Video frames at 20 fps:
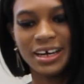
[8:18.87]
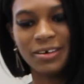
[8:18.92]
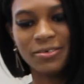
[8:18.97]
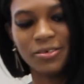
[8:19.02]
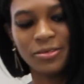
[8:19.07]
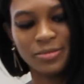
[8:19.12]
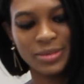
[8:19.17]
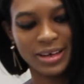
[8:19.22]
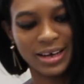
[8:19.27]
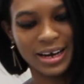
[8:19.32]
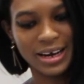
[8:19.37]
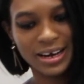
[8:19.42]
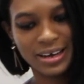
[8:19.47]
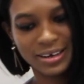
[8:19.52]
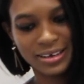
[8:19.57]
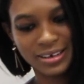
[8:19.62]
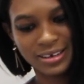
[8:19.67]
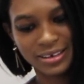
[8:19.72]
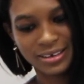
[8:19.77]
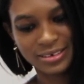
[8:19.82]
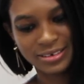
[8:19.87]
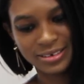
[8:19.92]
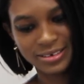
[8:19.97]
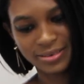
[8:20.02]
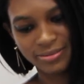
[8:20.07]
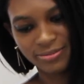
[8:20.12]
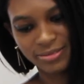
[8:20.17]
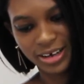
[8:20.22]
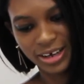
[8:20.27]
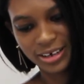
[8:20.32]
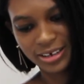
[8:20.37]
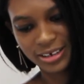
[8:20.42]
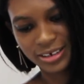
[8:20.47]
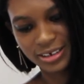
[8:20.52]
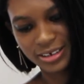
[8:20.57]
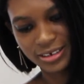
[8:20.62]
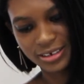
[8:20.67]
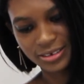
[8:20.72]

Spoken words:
I will be adding some vodka.